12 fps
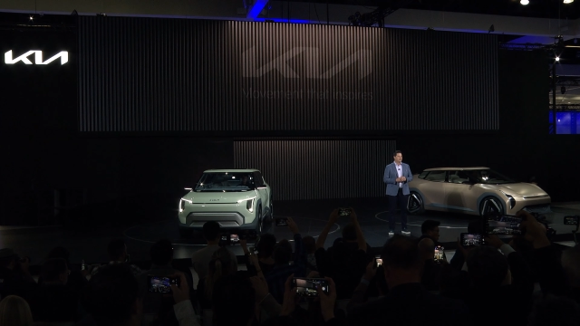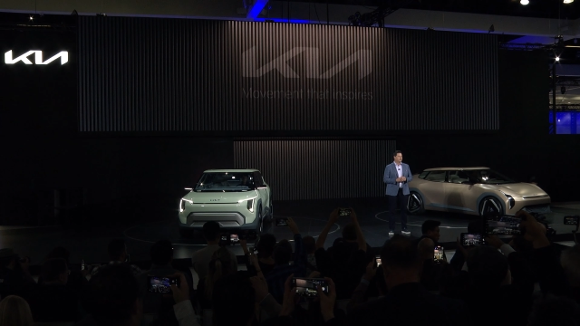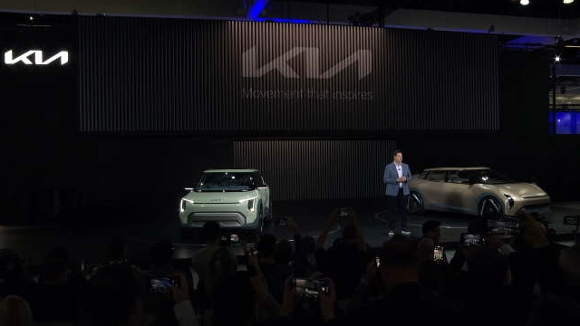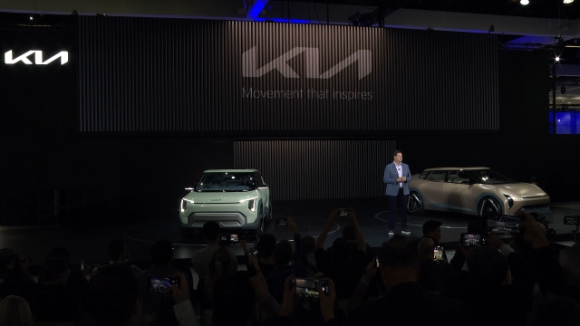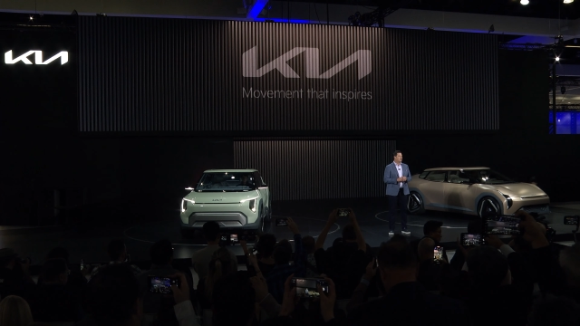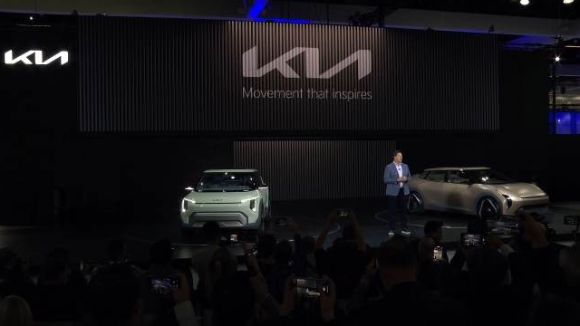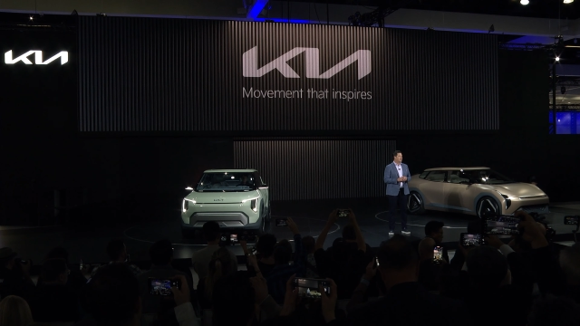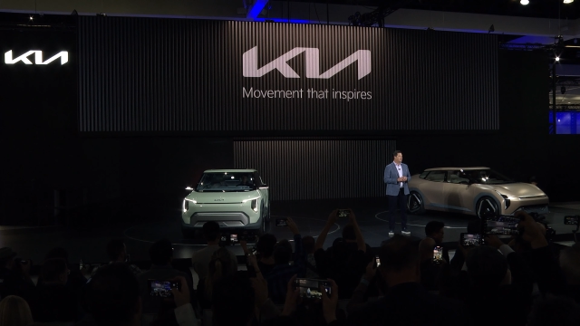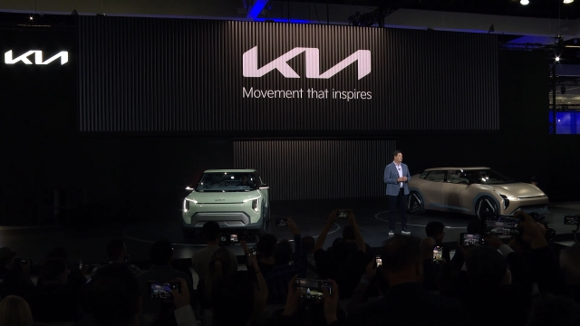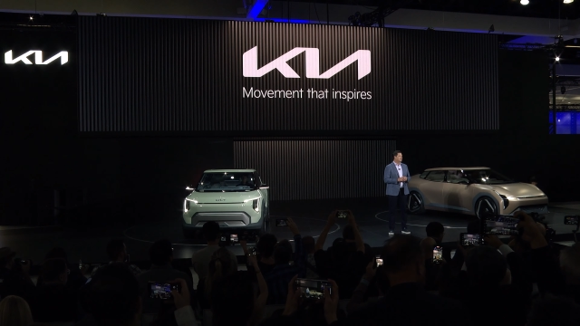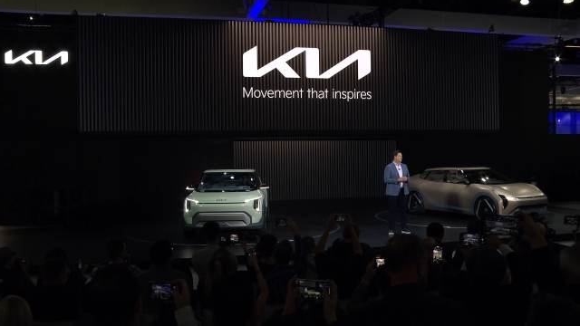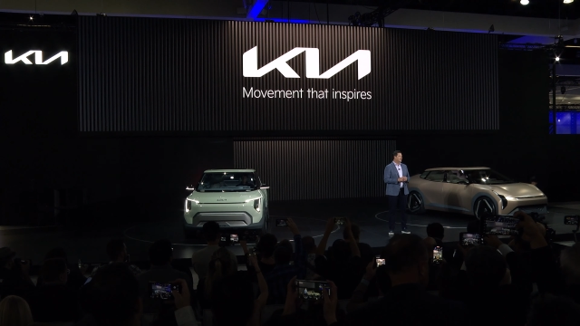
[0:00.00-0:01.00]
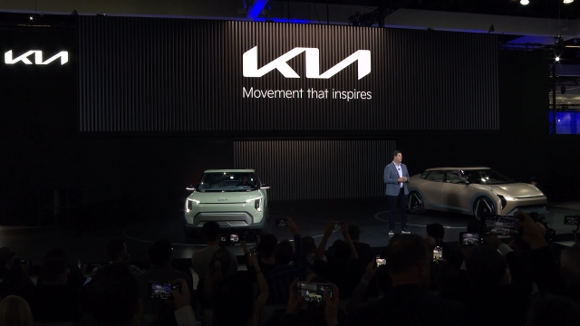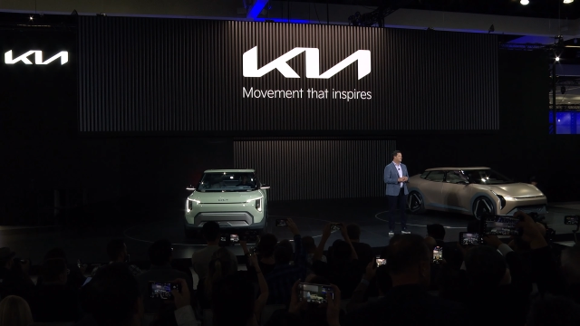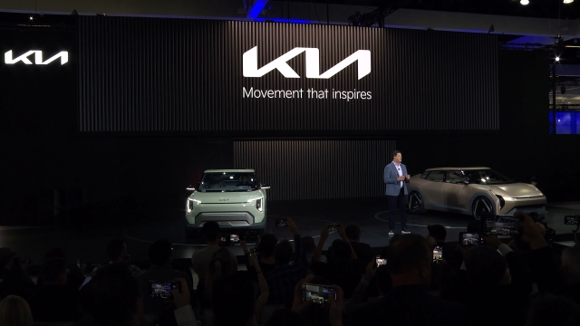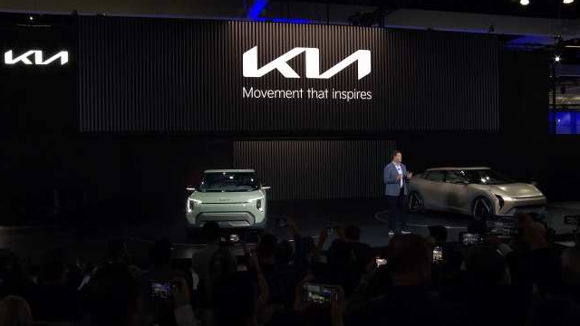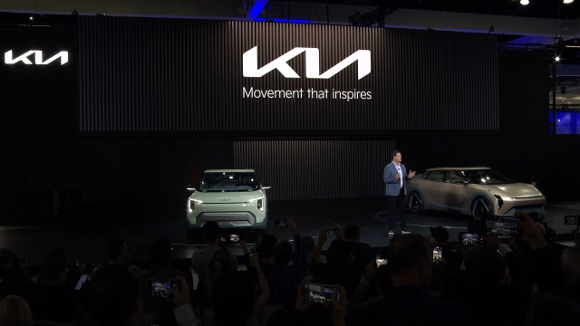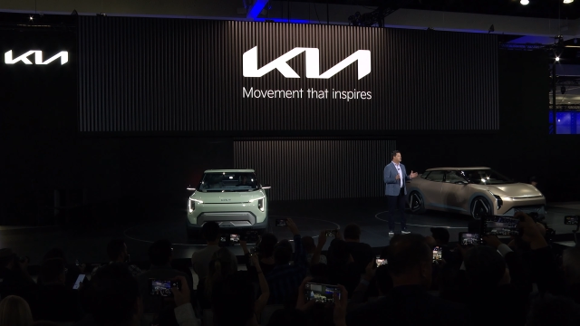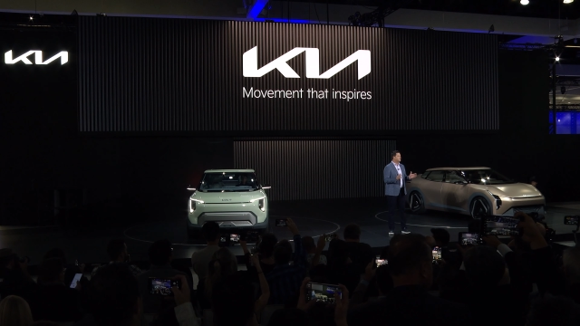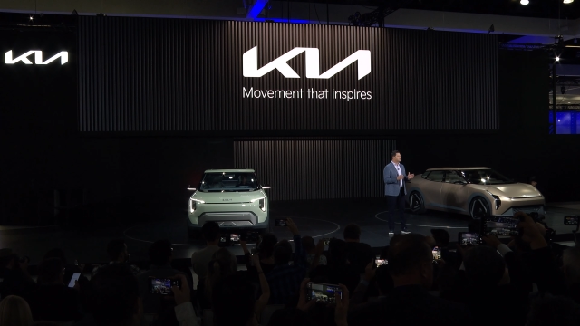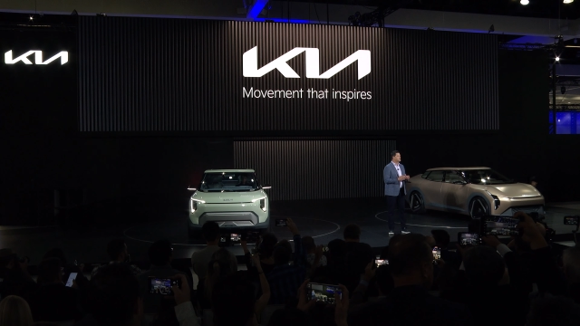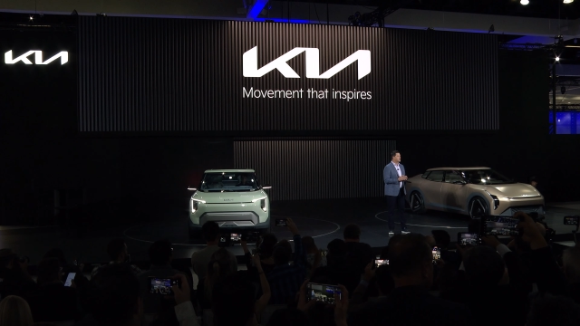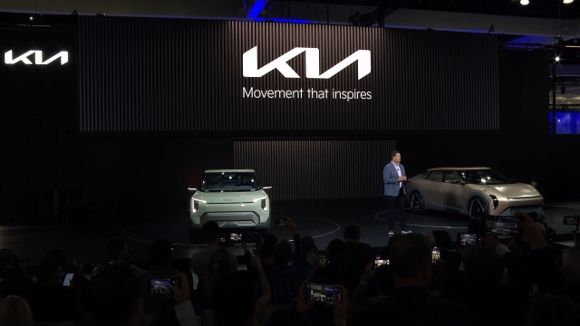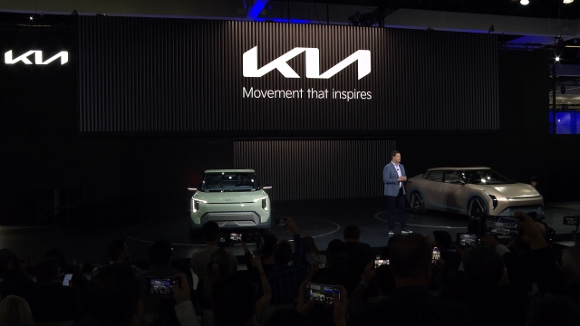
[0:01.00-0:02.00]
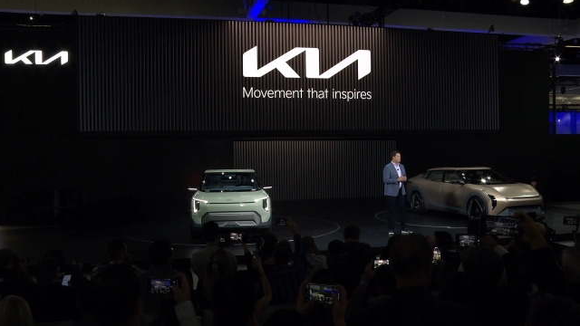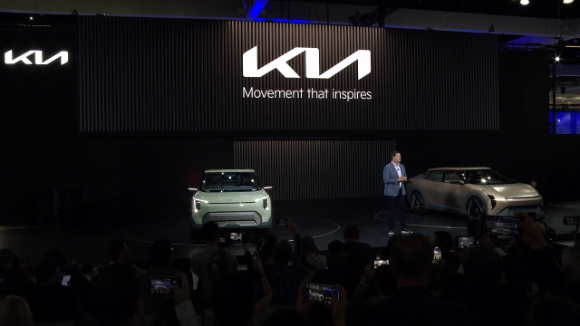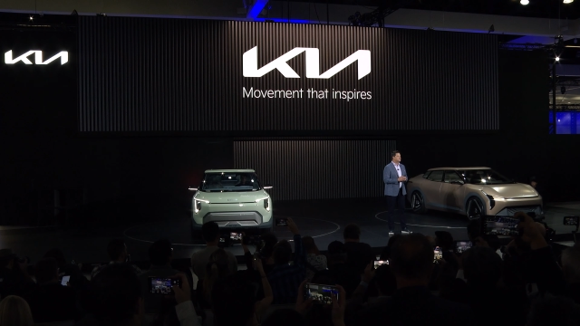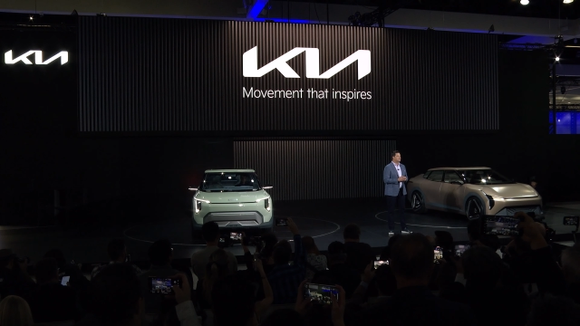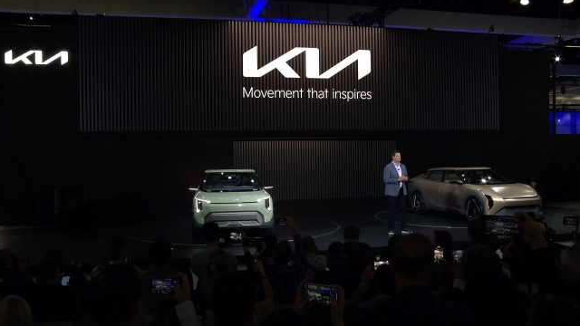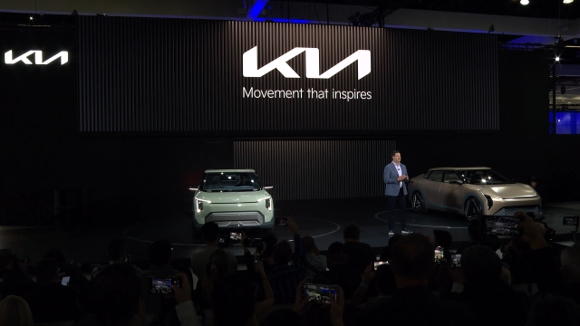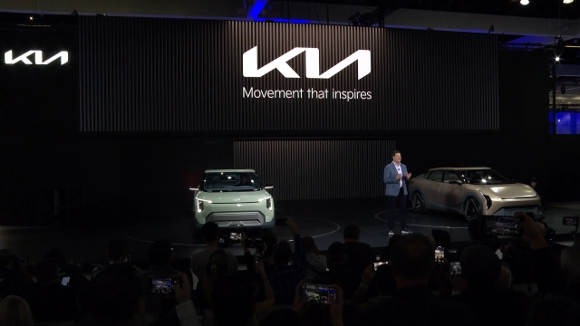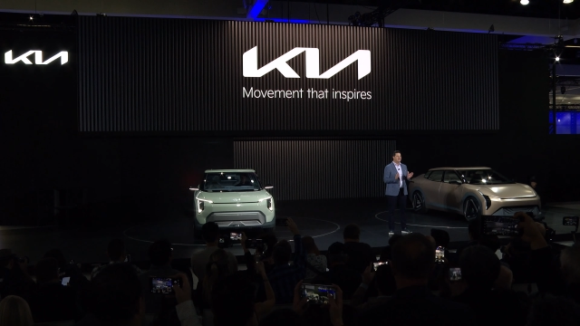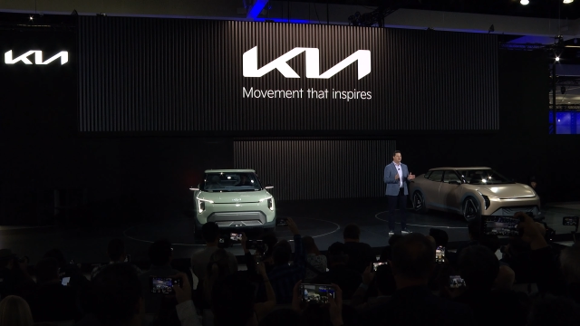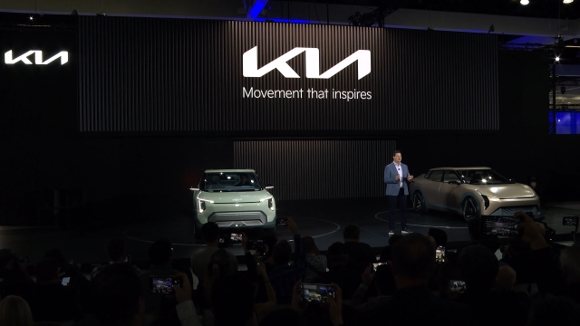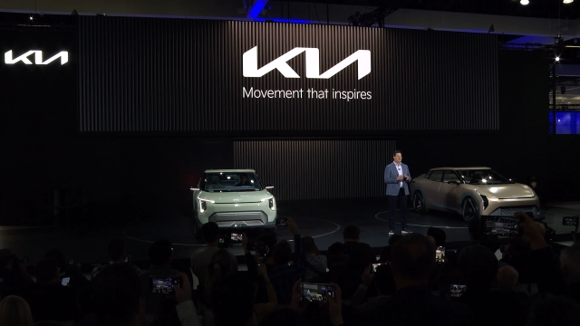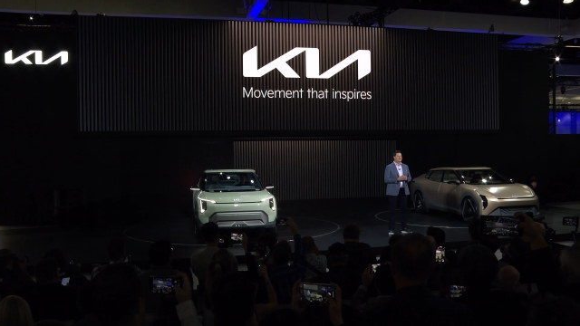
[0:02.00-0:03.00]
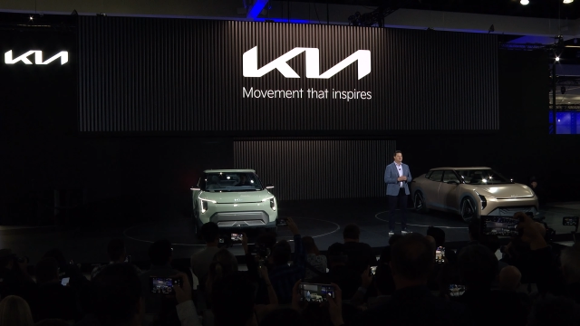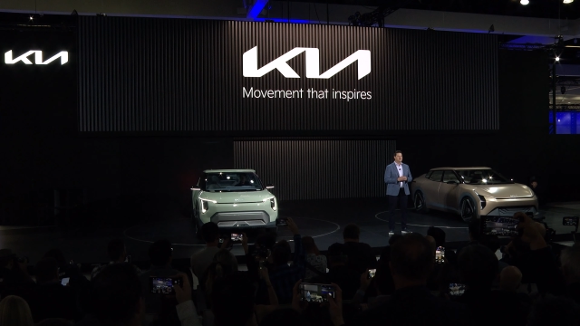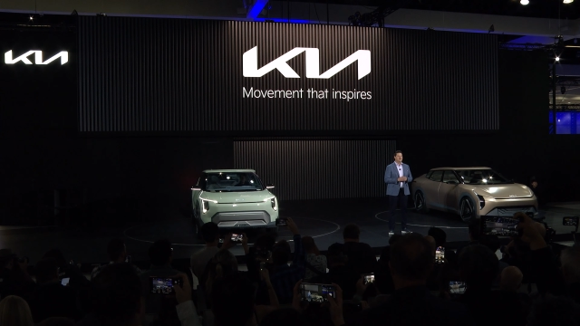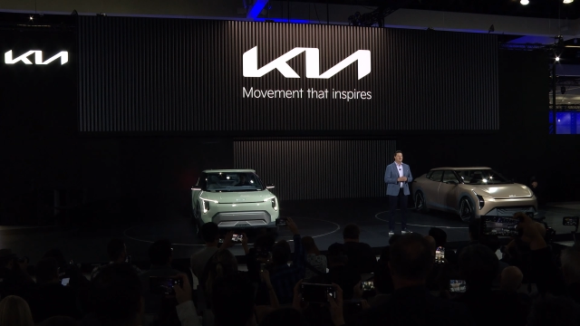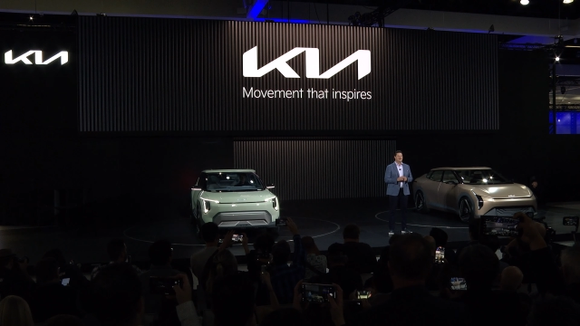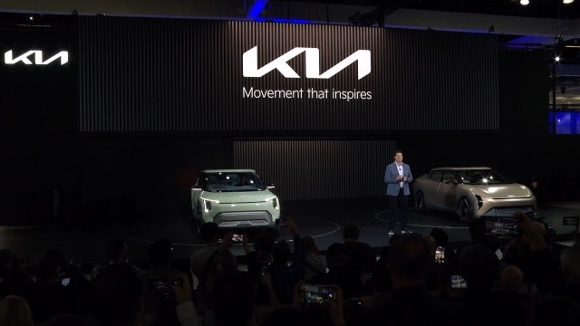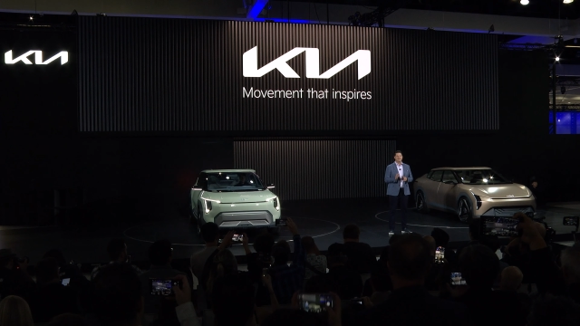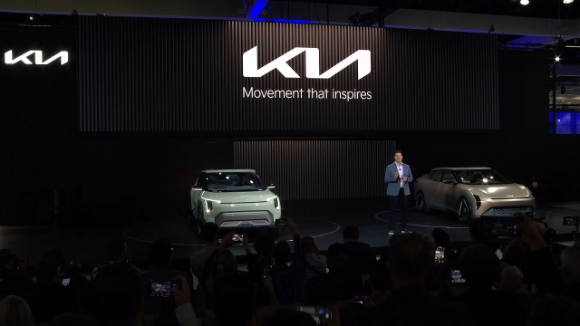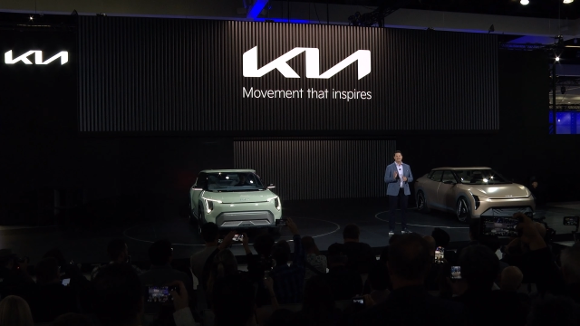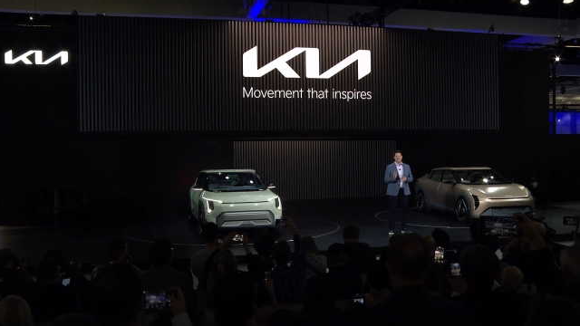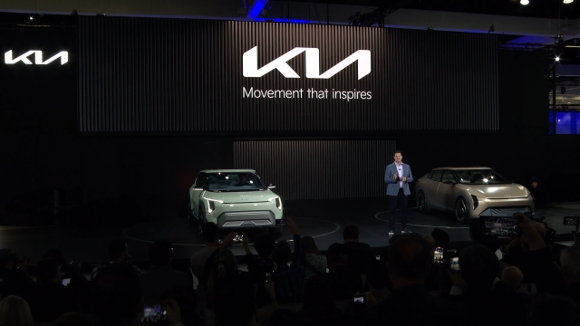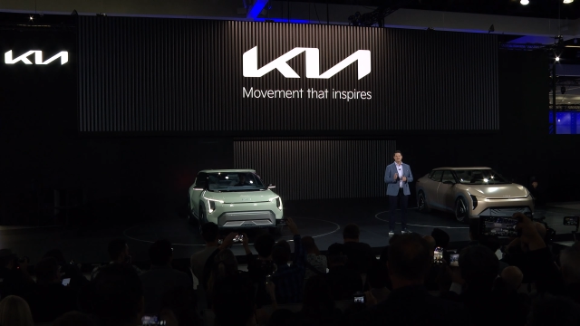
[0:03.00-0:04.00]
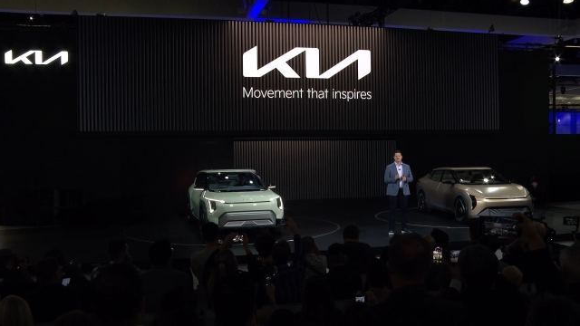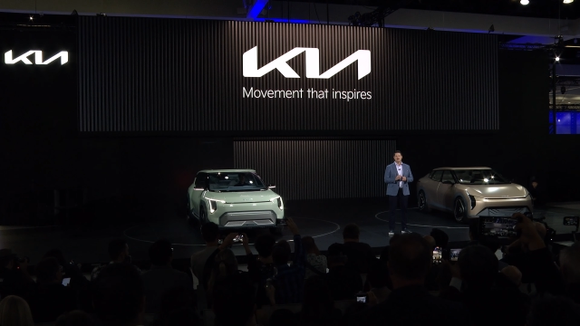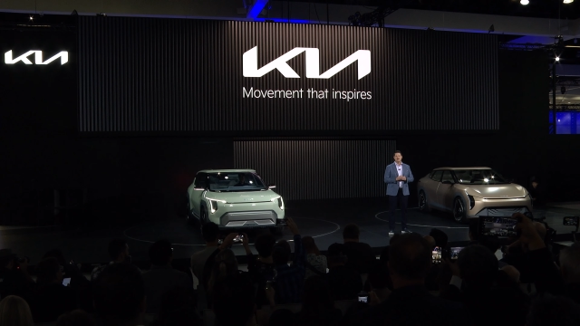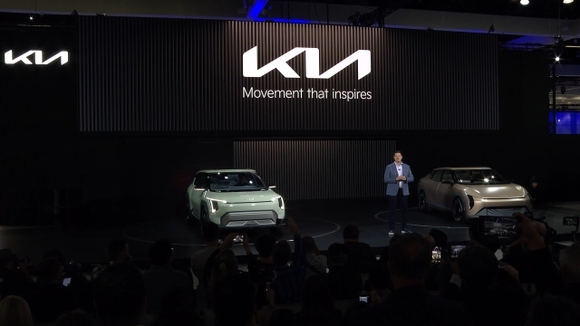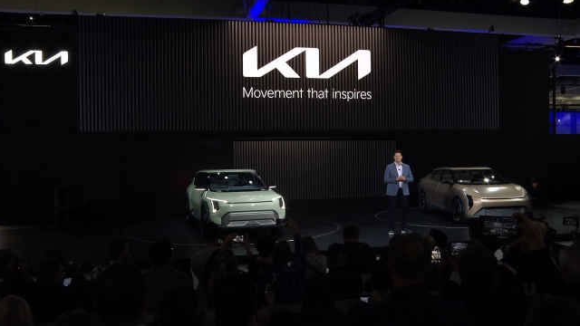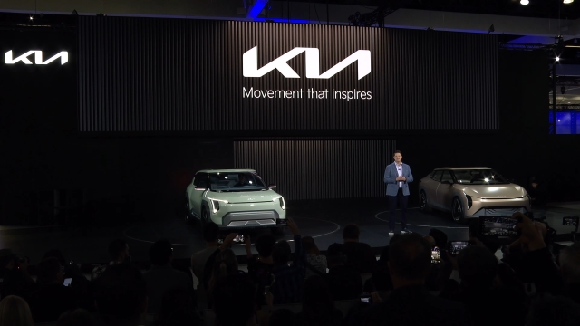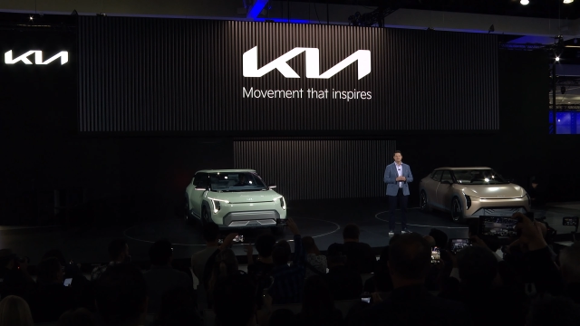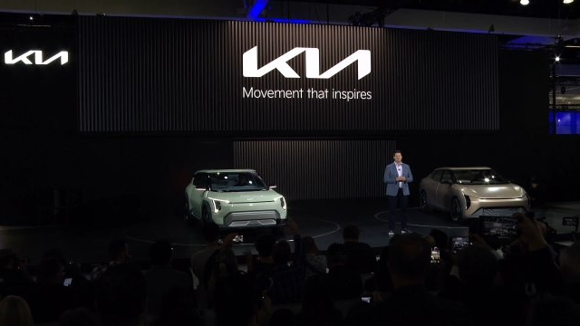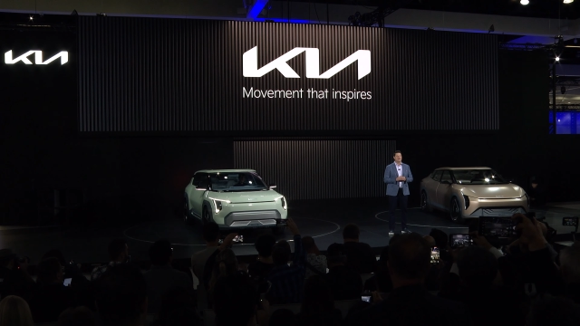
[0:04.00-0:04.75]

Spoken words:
No face is visible, so there are no lips to read.